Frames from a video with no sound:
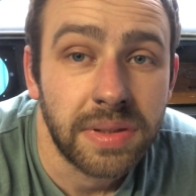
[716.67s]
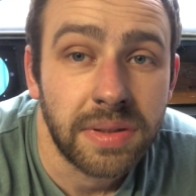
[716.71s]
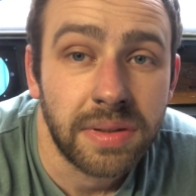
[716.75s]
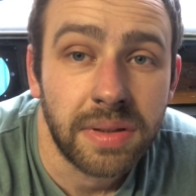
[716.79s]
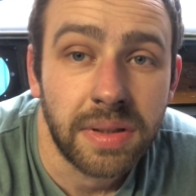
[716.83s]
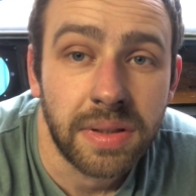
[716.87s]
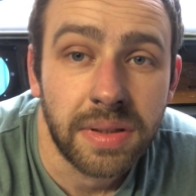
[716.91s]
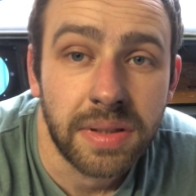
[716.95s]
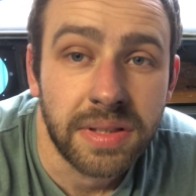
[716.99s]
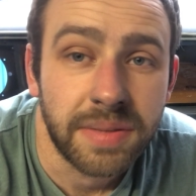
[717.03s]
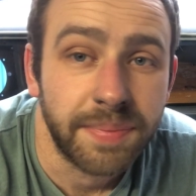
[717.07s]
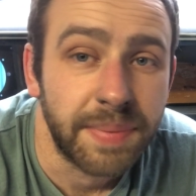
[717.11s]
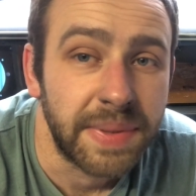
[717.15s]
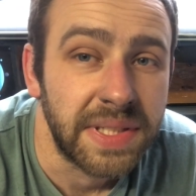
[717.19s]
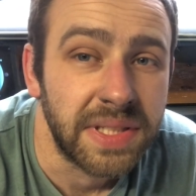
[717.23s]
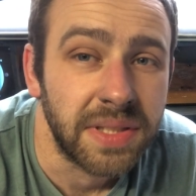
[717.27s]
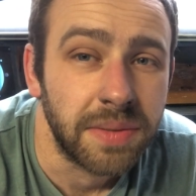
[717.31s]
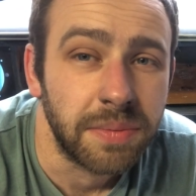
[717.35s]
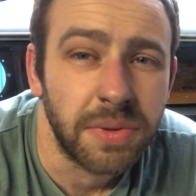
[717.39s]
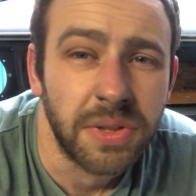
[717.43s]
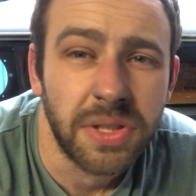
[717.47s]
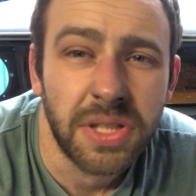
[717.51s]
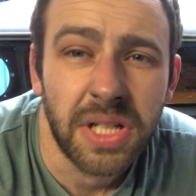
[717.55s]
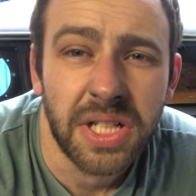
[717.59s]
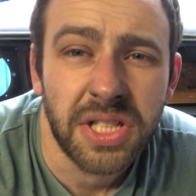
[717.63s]
There's been some
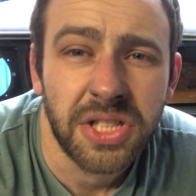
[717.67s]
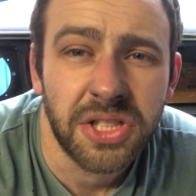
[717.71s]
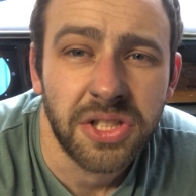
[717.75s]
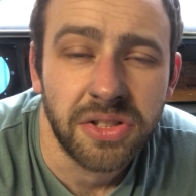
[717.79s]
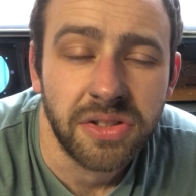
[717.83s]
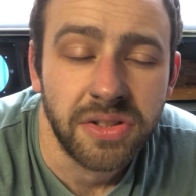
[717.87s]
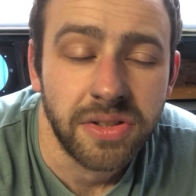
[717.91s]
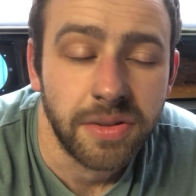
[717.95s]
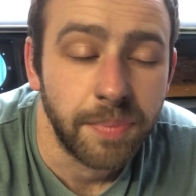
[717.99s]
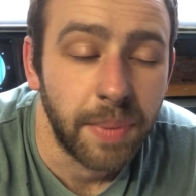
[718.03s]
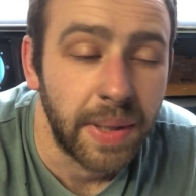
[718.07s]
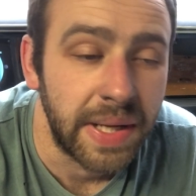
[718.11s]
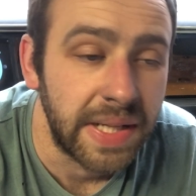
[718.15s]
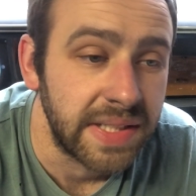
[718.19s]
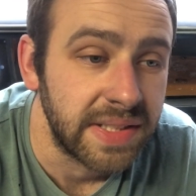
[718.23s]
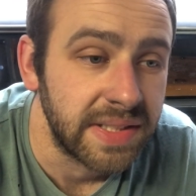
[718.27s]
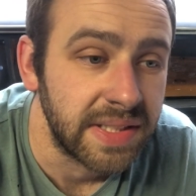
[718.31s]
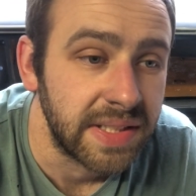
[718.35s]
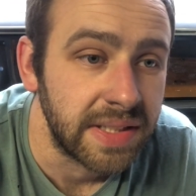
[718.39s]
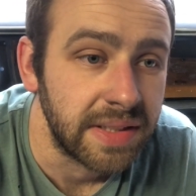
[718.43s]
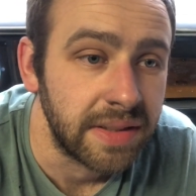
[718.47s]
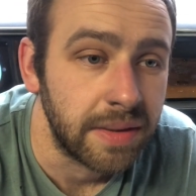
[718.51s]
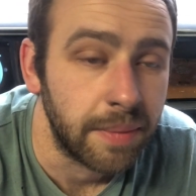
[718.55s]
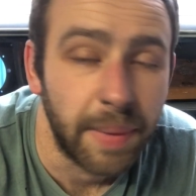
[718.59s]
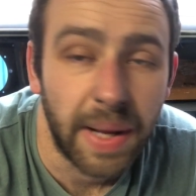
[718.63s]
suggestions of
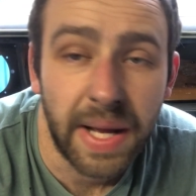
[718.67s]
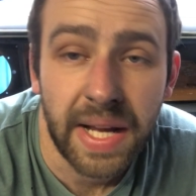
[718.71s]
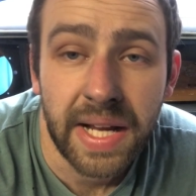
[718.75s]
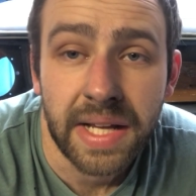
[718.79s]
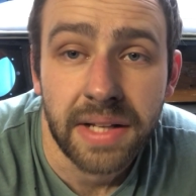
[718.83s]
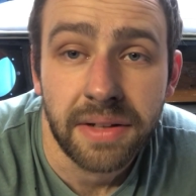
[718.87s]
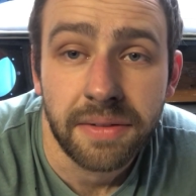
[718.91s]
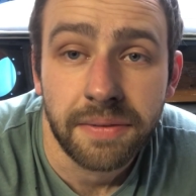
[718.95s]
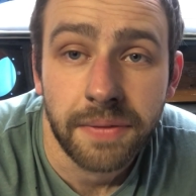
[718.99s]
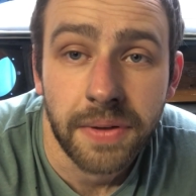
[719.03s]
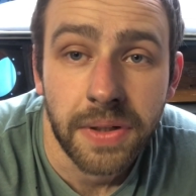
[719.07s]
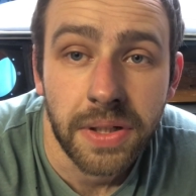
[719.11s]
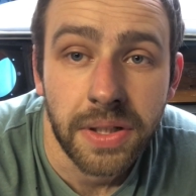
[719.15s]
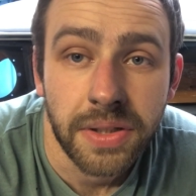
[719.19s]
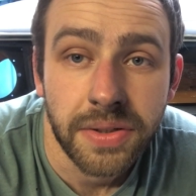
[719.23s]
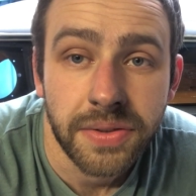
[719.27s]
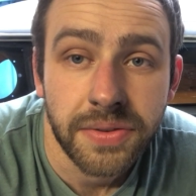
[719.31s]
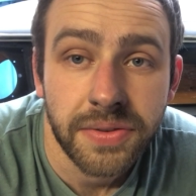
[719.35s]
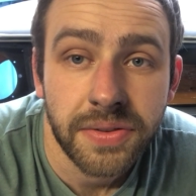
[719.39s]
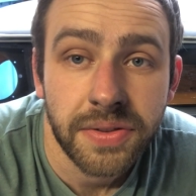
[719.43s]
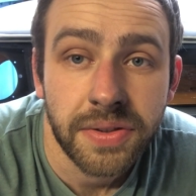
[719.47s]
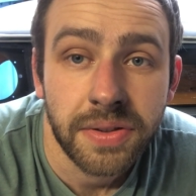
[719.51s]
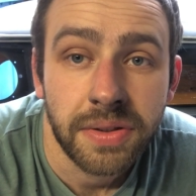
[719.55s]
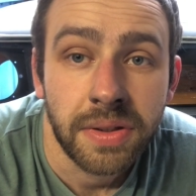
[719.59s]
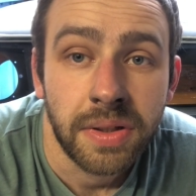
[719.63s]
painting the back end
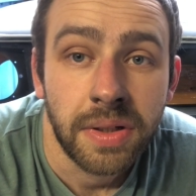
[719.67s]
first,